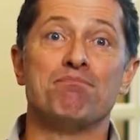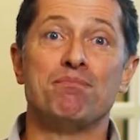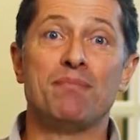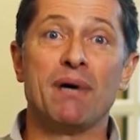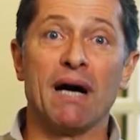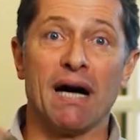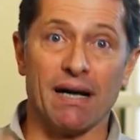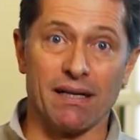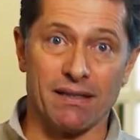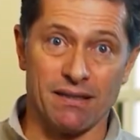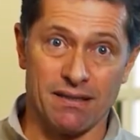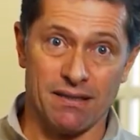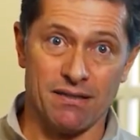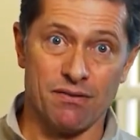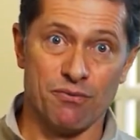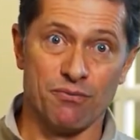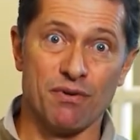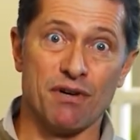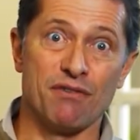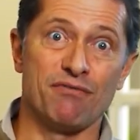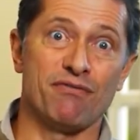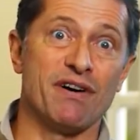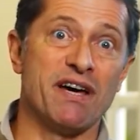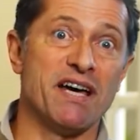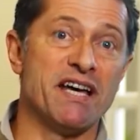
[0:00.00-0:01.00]
but
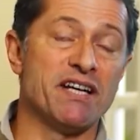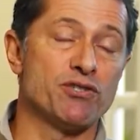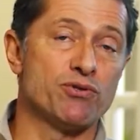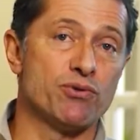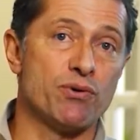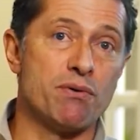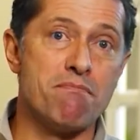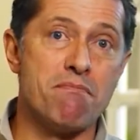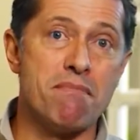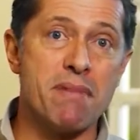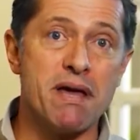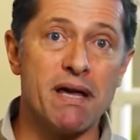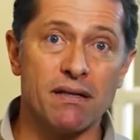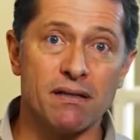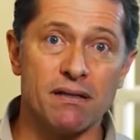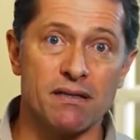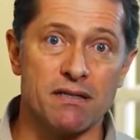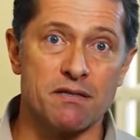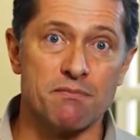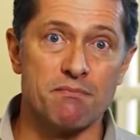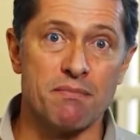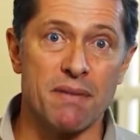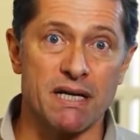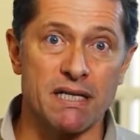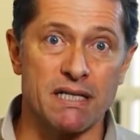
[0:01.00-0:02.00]
with a
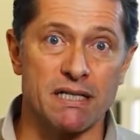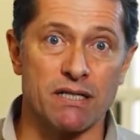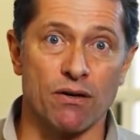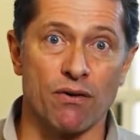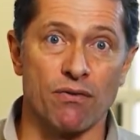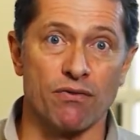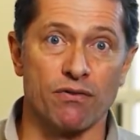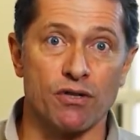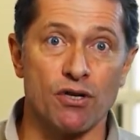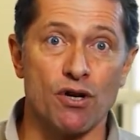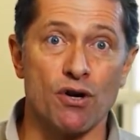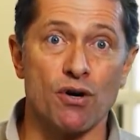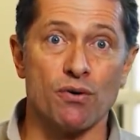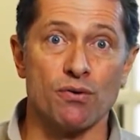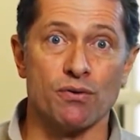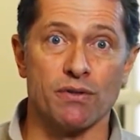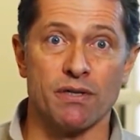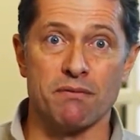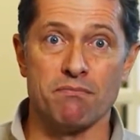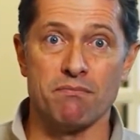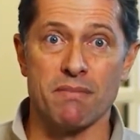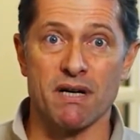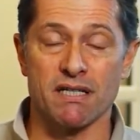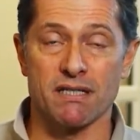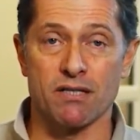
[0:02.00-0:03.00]
tremendous muscle tone
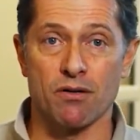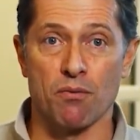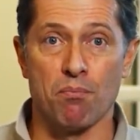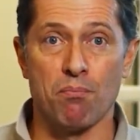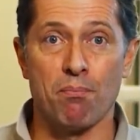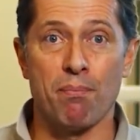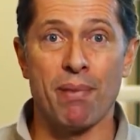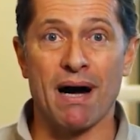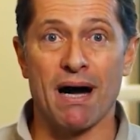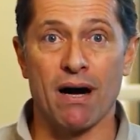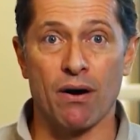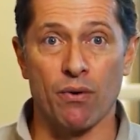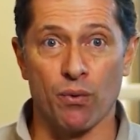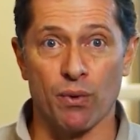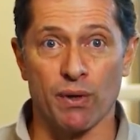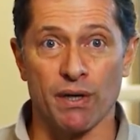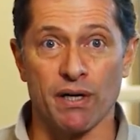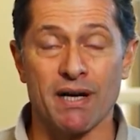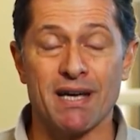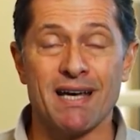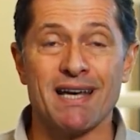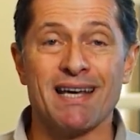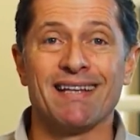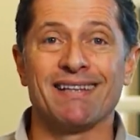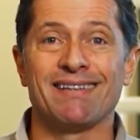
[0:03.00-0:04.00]
and muscle
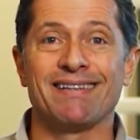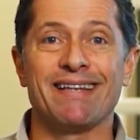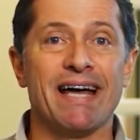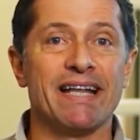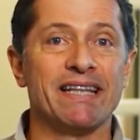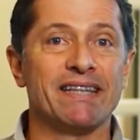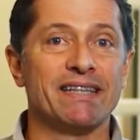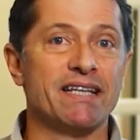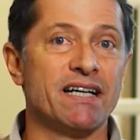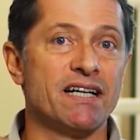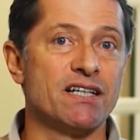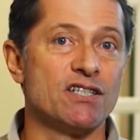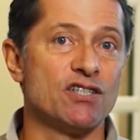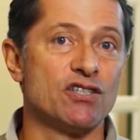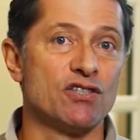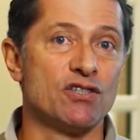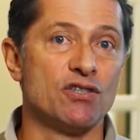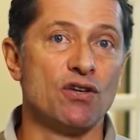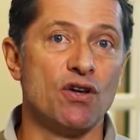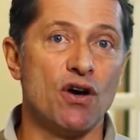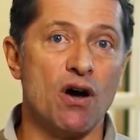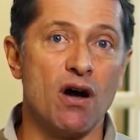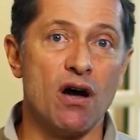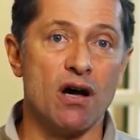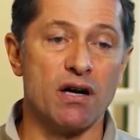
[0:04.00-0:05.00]
power. That does
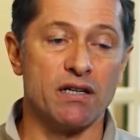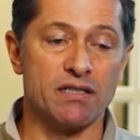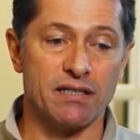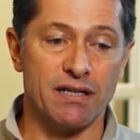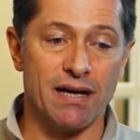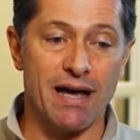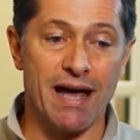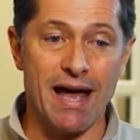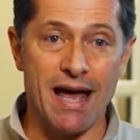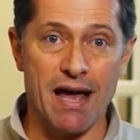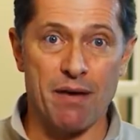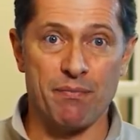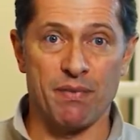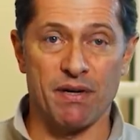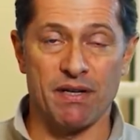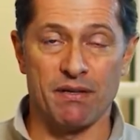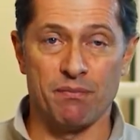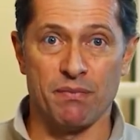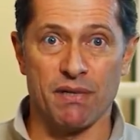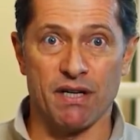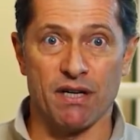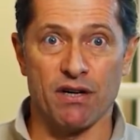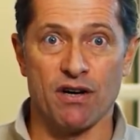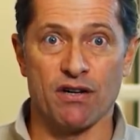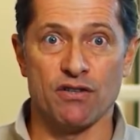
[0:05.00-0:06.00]
not
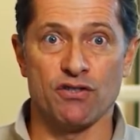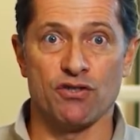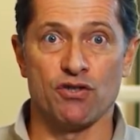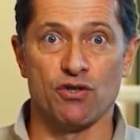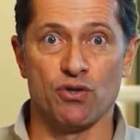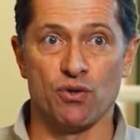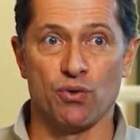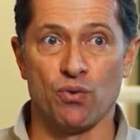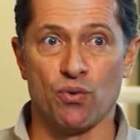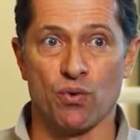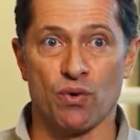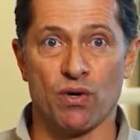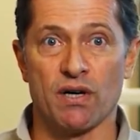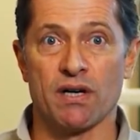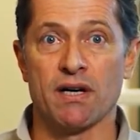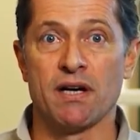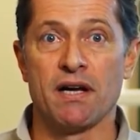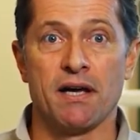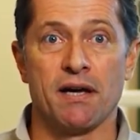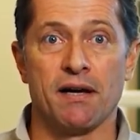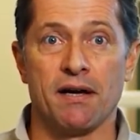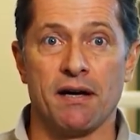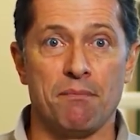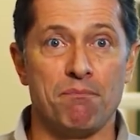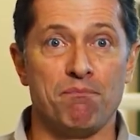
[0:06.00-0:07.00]
happen because you are
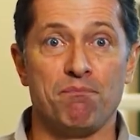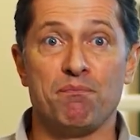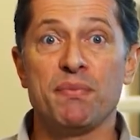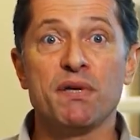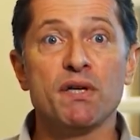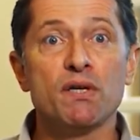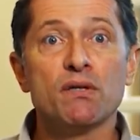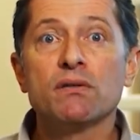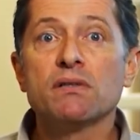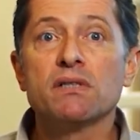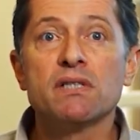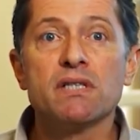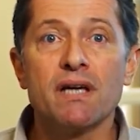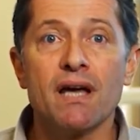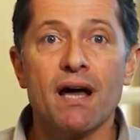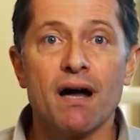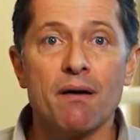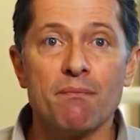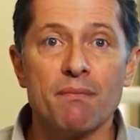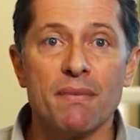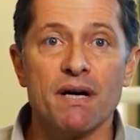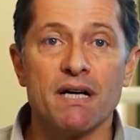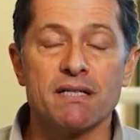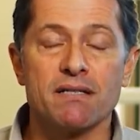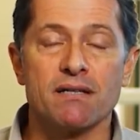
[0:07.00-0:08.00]
building
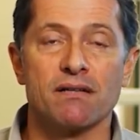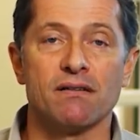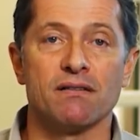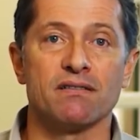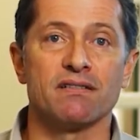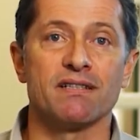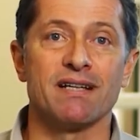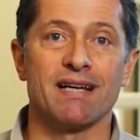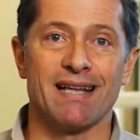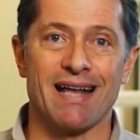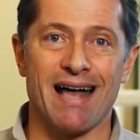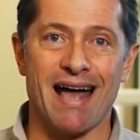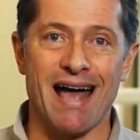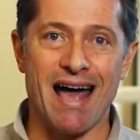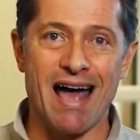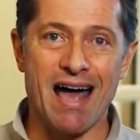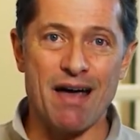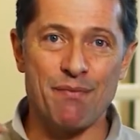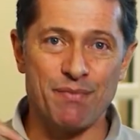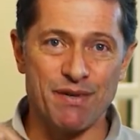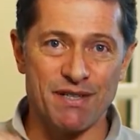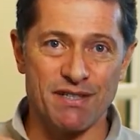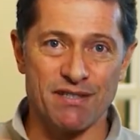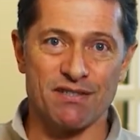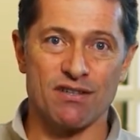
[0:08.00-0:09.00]
up muscles. It
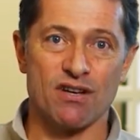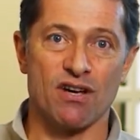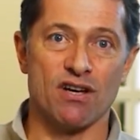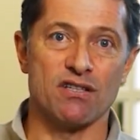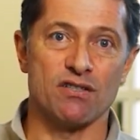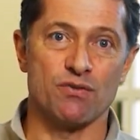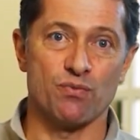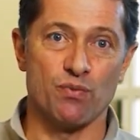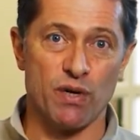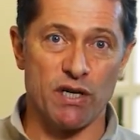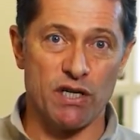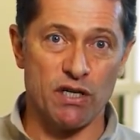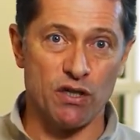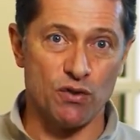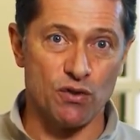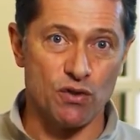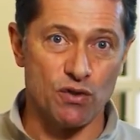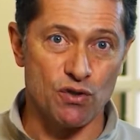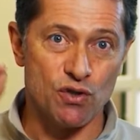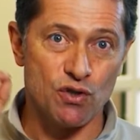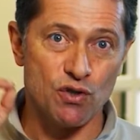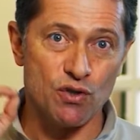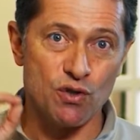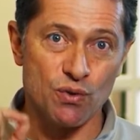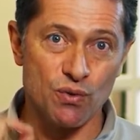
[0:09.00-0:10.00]
happens because when you
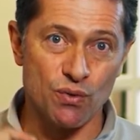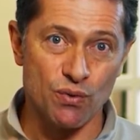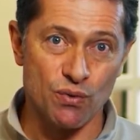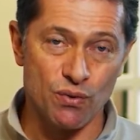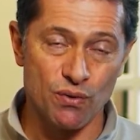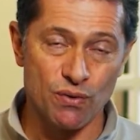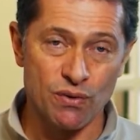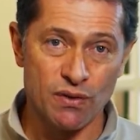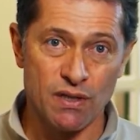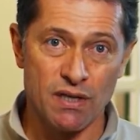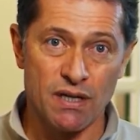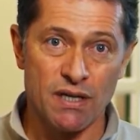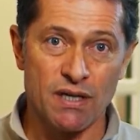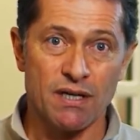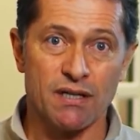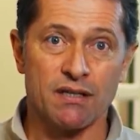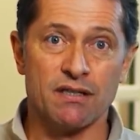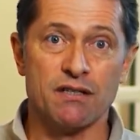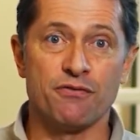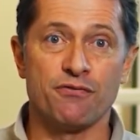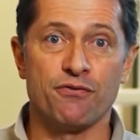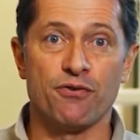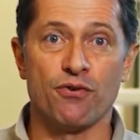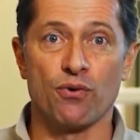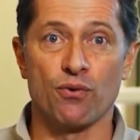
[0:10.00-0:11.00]
do
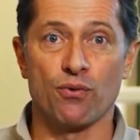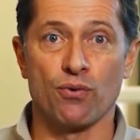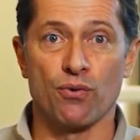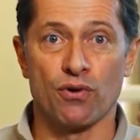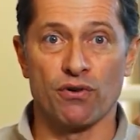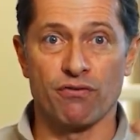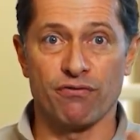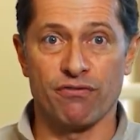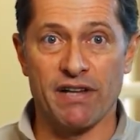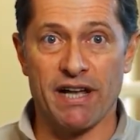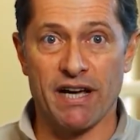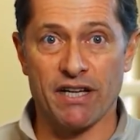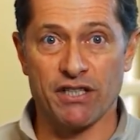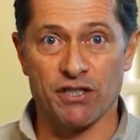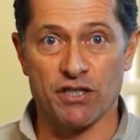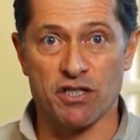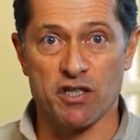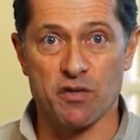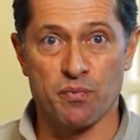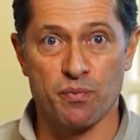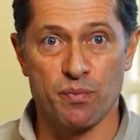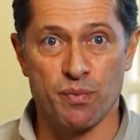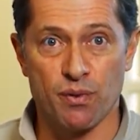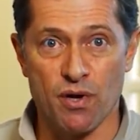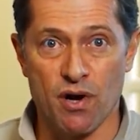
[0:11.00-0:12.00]
the forward
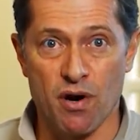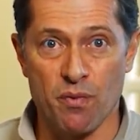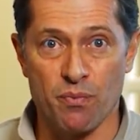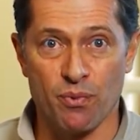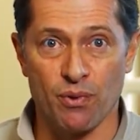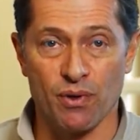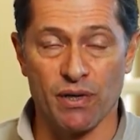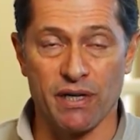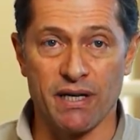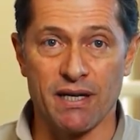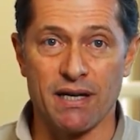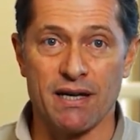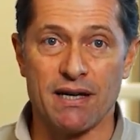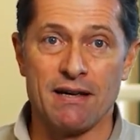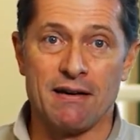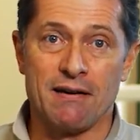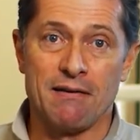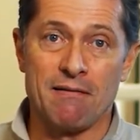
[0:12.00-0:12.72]
flexions properly,